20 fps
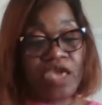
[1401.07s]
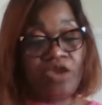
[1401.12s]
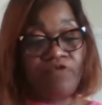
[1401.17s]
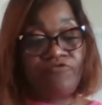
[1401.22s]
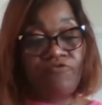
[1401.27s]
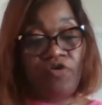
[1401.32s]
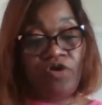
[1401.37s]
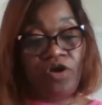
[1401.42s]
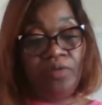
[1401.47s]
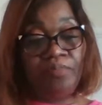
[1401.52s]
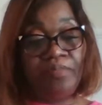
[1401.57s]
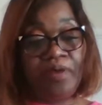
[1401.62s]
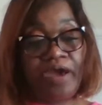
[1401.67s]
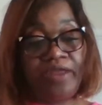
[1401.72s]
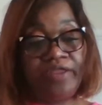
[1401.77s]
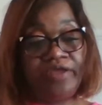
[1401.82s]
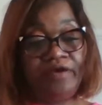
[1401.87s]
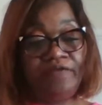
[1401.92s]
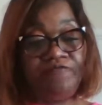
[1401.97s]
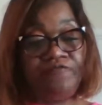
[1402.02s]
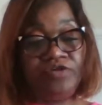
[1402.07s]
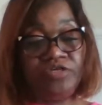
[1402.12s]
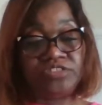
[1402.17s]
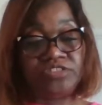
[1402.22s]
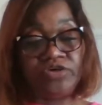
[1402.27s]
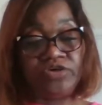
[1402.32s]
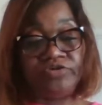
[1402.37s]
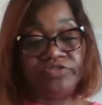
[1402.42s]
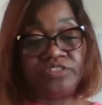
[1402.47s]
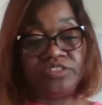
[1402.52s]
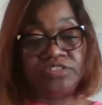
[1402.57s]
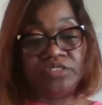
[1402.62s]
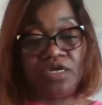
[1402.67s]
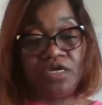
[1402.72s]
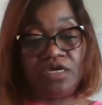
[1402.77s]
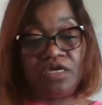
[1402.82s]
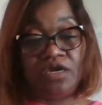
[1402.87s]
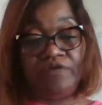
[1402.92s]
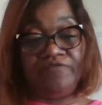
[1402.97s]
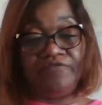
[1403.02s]
A growing body of research is
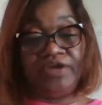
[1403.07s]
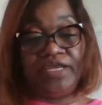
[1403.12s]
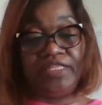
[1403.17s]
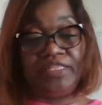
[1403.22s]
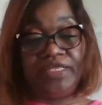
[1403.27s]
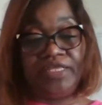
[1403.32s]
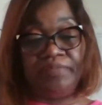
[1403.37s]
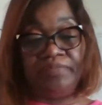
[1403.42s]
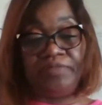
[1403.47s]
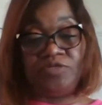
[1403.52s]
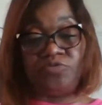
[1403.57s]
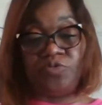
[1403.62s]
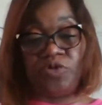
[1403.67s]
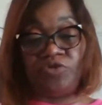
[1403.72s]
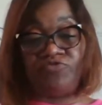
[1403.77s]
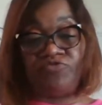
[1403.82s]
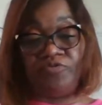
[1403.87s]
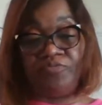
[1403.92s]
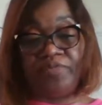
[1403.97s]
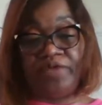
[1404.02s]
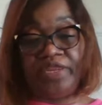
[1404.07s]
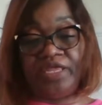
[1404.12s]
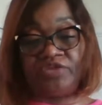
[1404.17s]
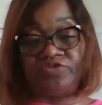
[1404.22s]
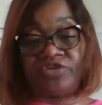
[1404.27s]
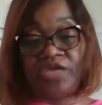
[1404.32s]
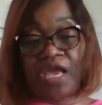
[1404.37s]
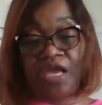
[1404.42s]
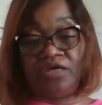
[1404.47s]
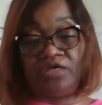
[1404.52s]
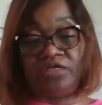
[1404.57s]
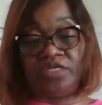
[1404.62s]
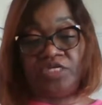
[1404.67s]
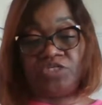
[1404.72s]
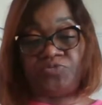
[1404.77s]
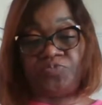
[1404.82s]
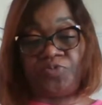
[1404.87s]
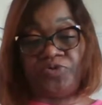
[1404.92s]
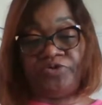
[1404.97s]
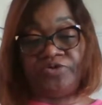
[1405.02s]
uncovering a link between traumatic
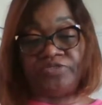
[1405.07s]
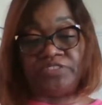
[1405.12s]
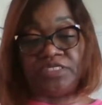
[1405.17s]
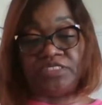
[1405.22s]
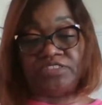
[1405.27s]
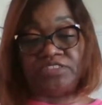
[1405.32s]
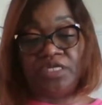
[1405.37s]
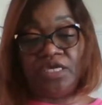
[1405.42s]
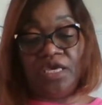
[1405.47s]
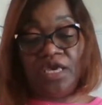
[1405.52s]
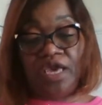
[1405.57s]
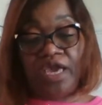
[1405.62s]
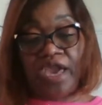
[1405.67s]
childhood experiences